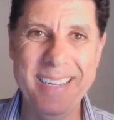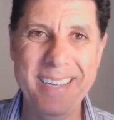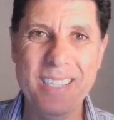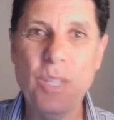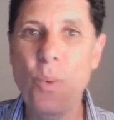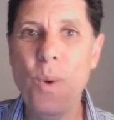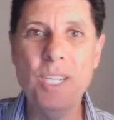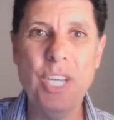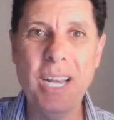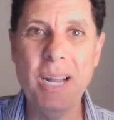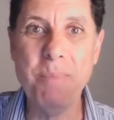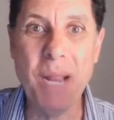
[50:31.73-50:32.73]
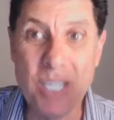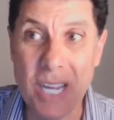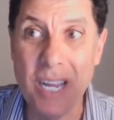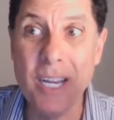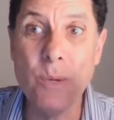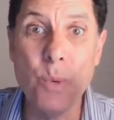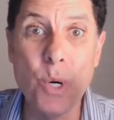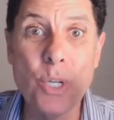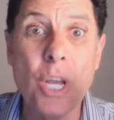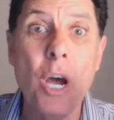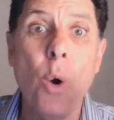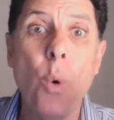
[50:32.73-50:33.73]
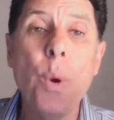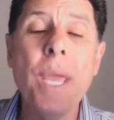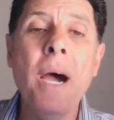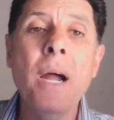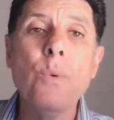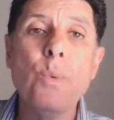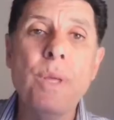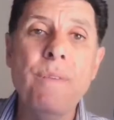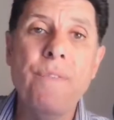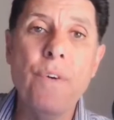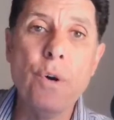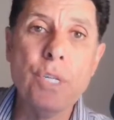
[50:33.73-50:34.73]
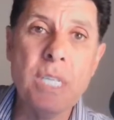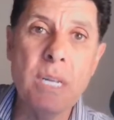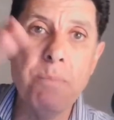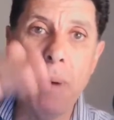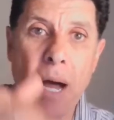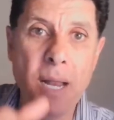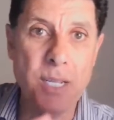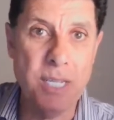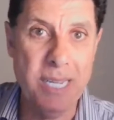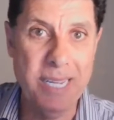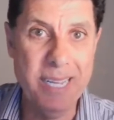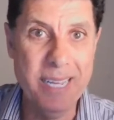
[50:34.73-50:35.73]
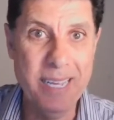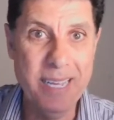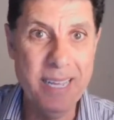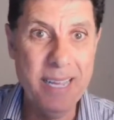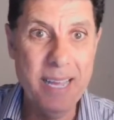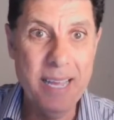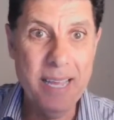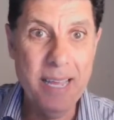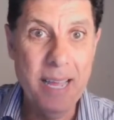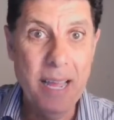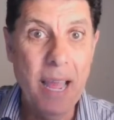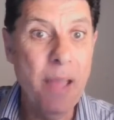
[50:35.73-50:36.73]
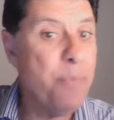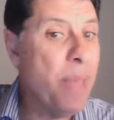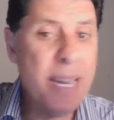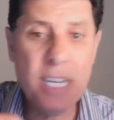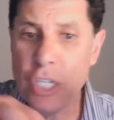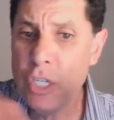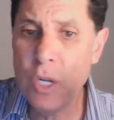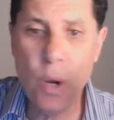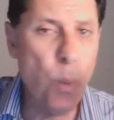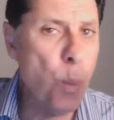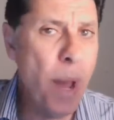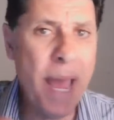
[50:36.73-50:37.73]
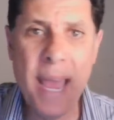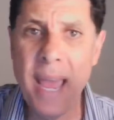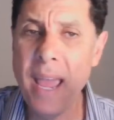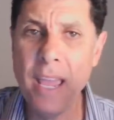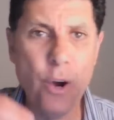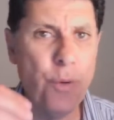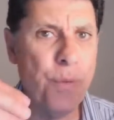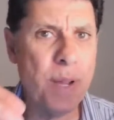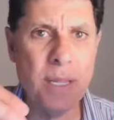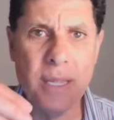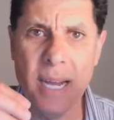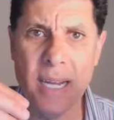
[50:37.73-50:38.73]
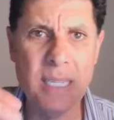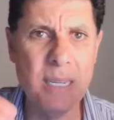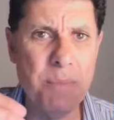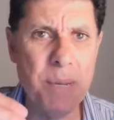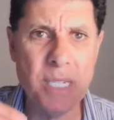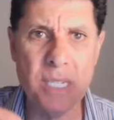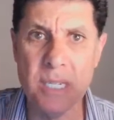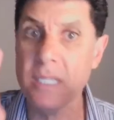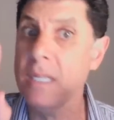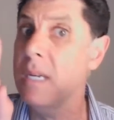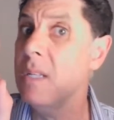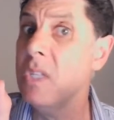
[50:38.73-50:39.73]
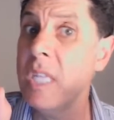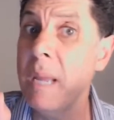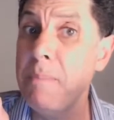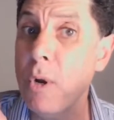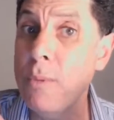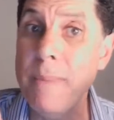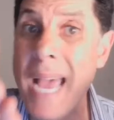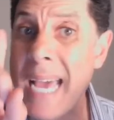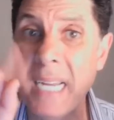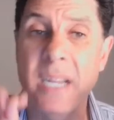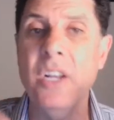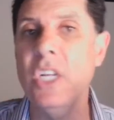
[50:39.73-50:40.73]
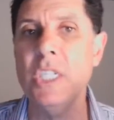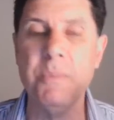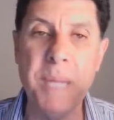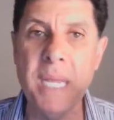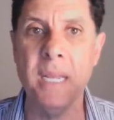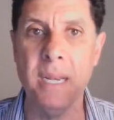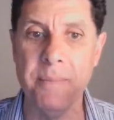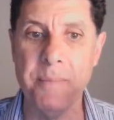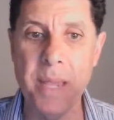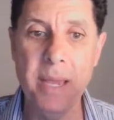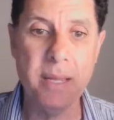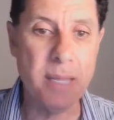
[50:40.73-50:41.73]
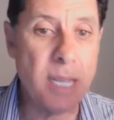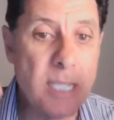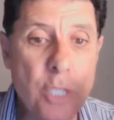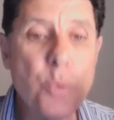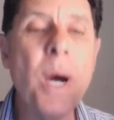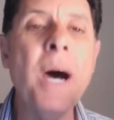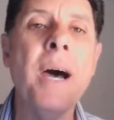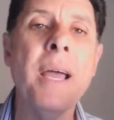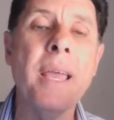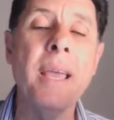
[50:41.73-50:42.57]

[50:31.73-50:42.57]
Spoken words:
the one China policy. In other words, we are reversing policy. And that is no way of conducting business, diplomatically speaking. This is why